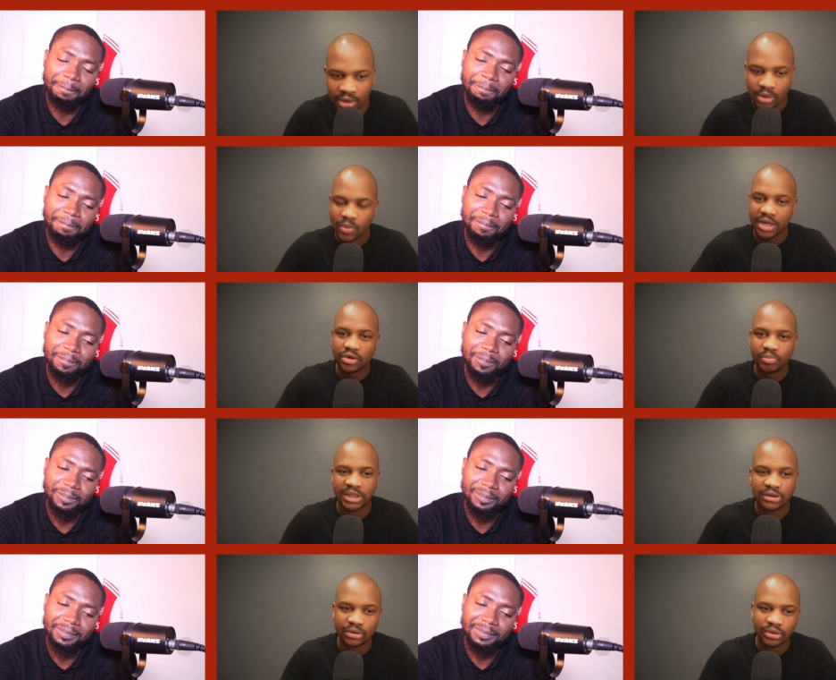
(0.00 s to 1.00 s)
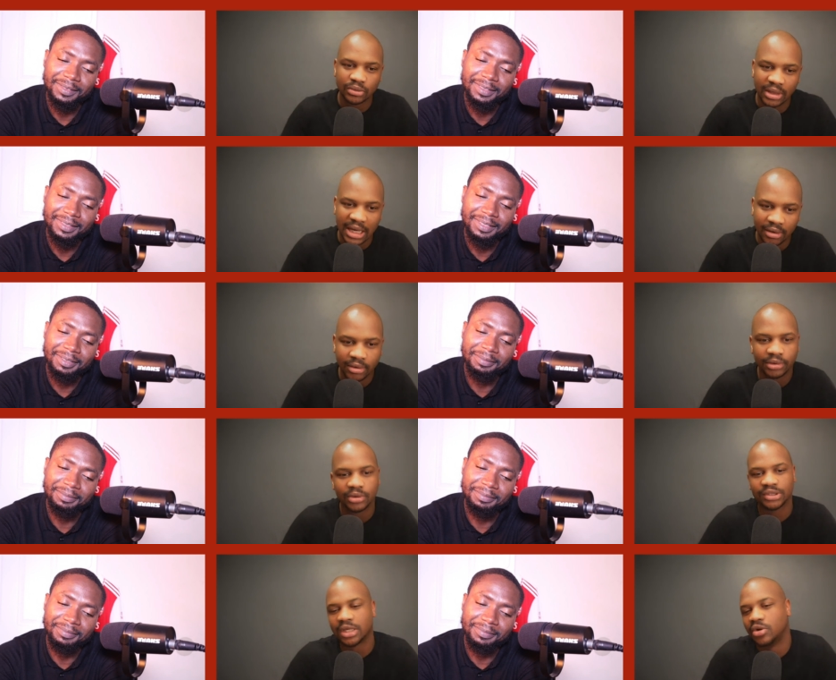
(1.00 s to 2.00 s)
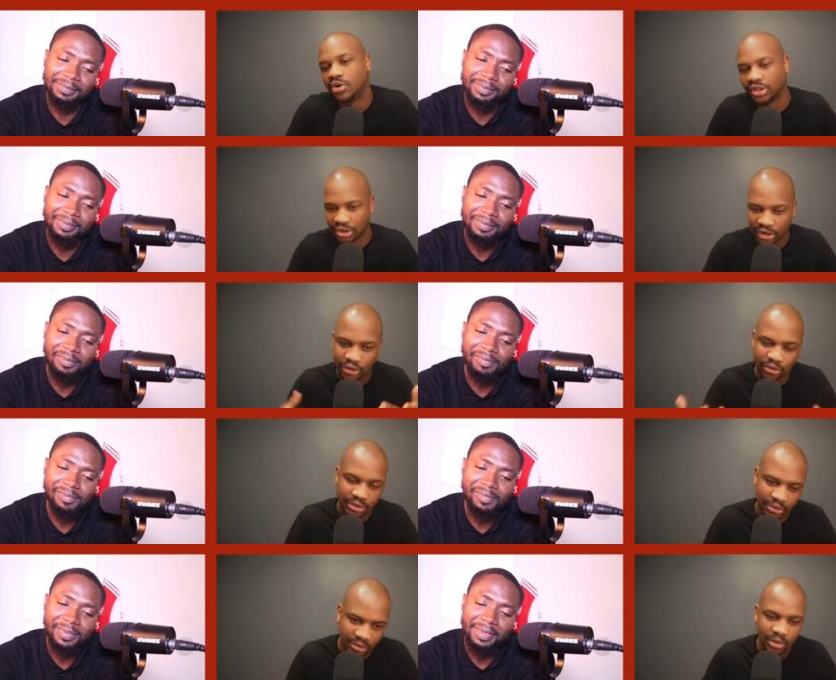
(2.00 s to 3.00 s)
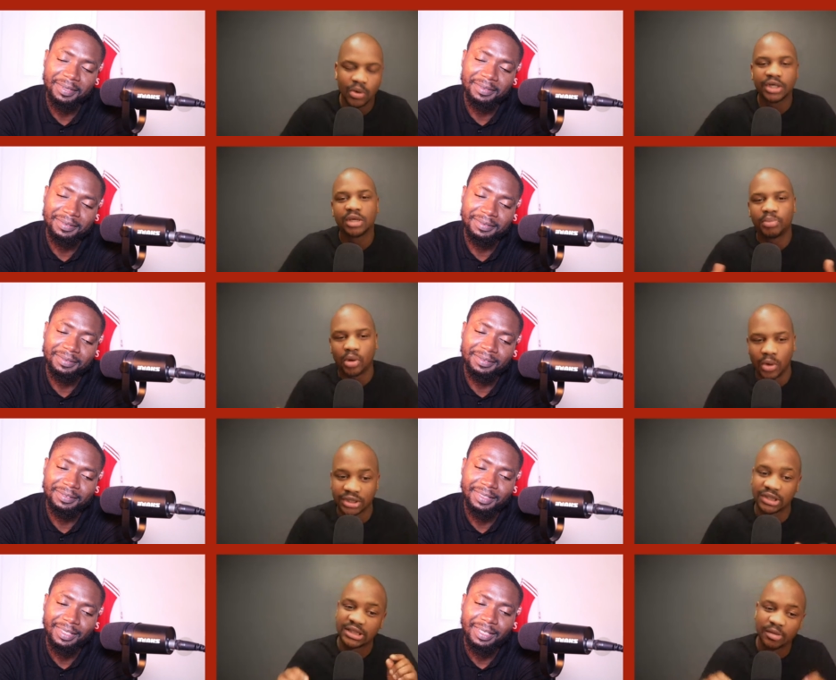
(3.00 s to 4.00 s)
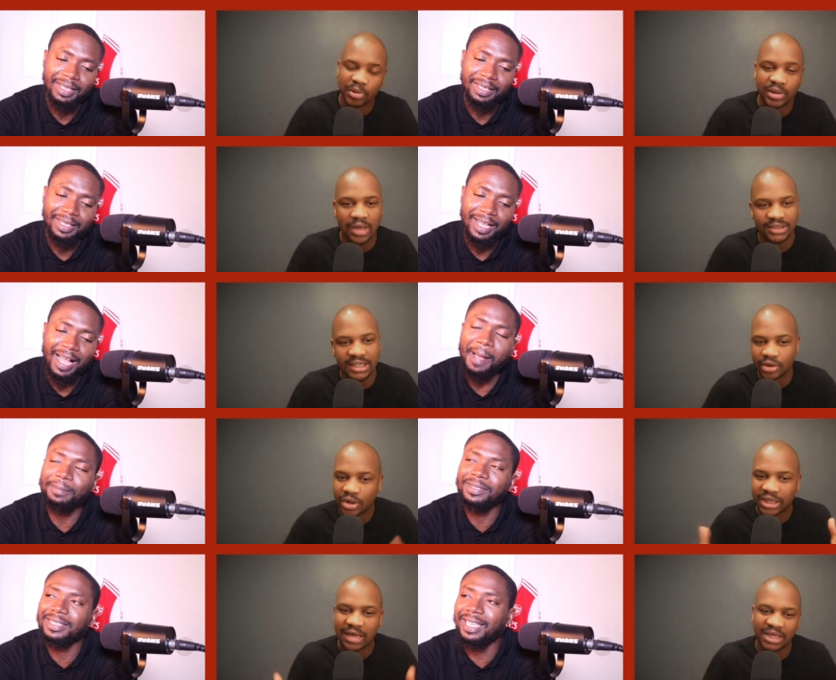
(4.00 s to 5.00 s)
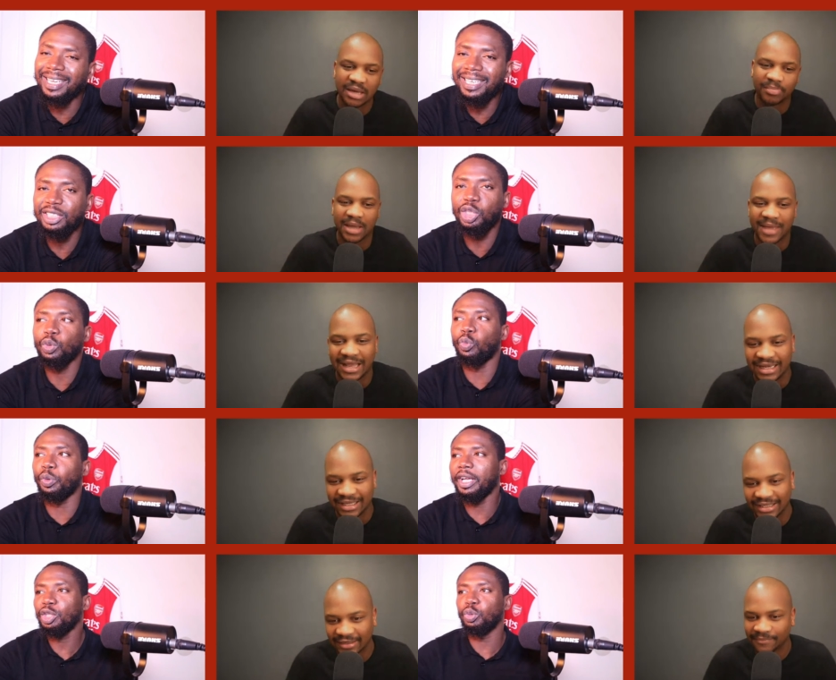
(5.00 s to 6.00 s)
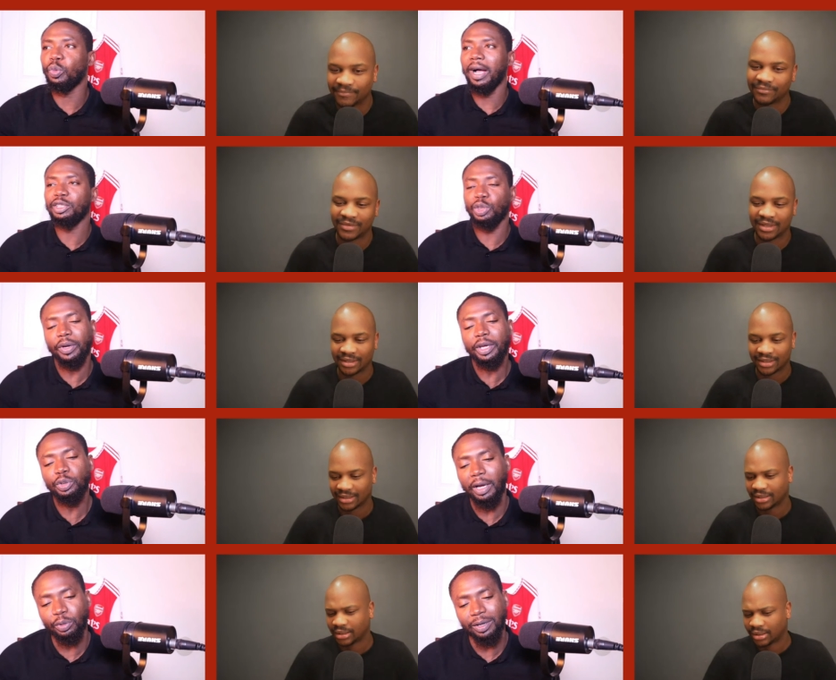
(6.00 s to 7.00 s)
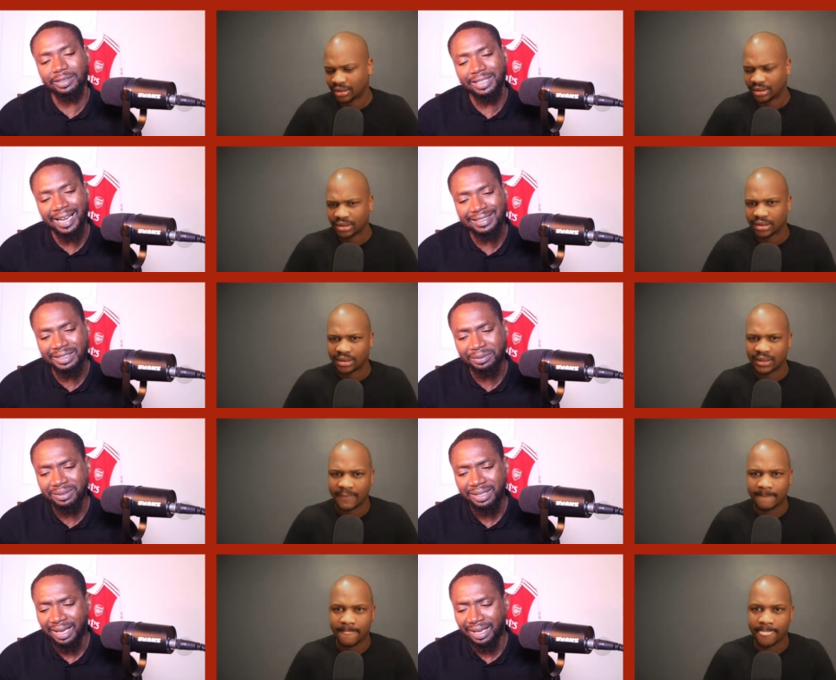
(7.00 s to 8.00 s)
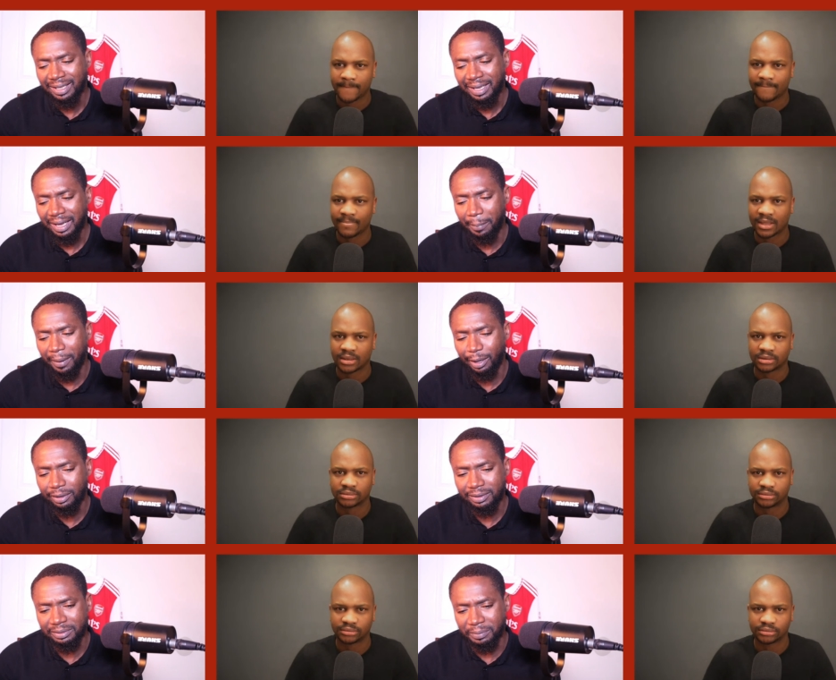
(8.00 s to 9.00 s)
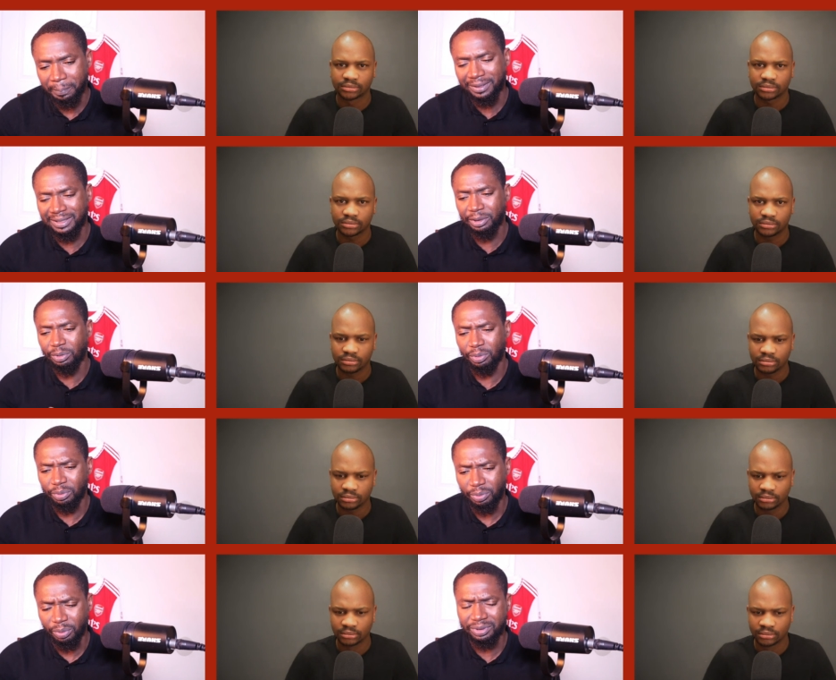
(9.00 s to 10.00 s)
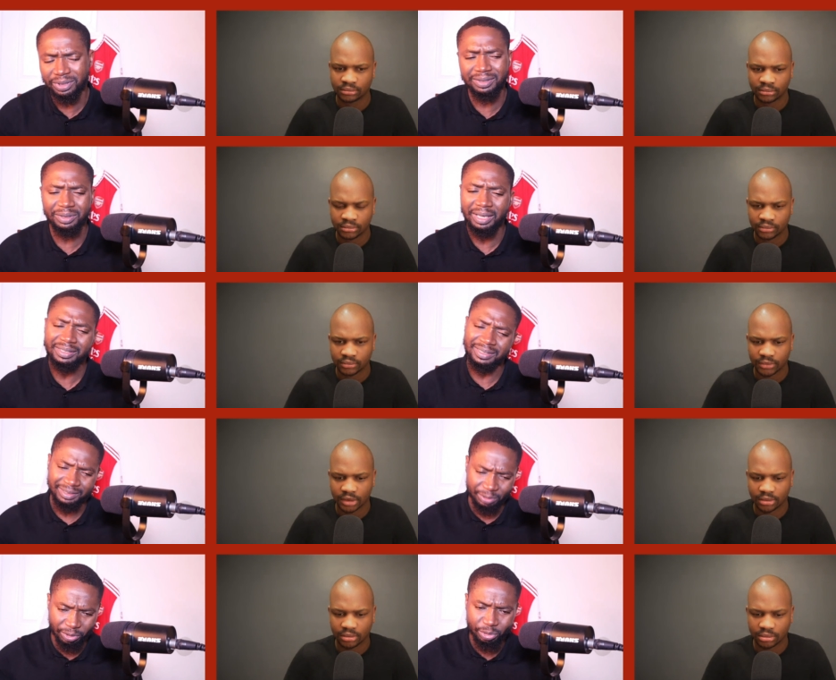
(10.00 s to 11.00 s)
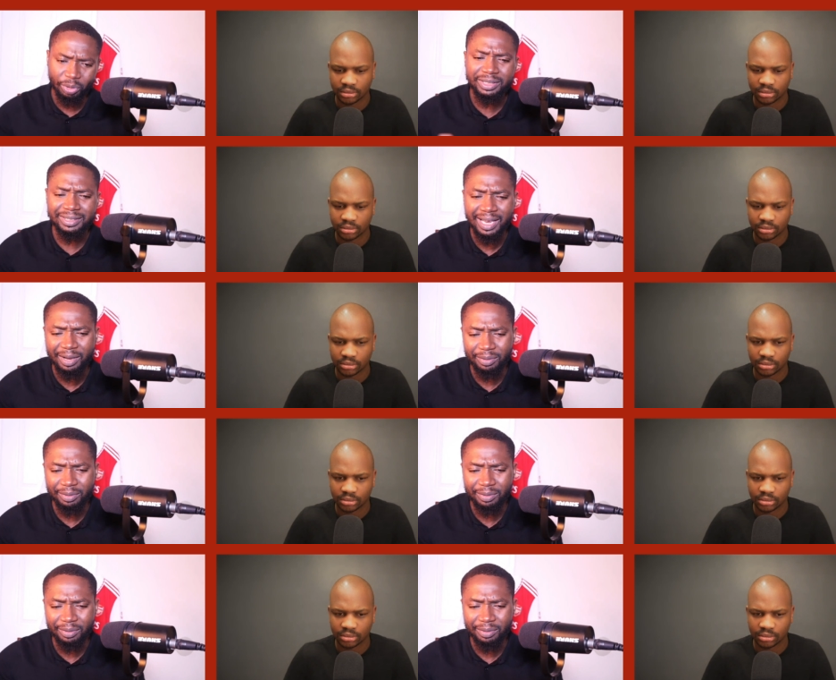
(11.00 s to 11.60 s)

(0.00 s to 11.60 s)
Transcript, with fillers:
Speaker 1: When you beat Luton now, they'll say, "Oh, you just Luton." What people want? you still put out say I'm no game saying the, the way
Speaker 2: you are, the way you are eulogizing about beating Luton, you are, tone it down.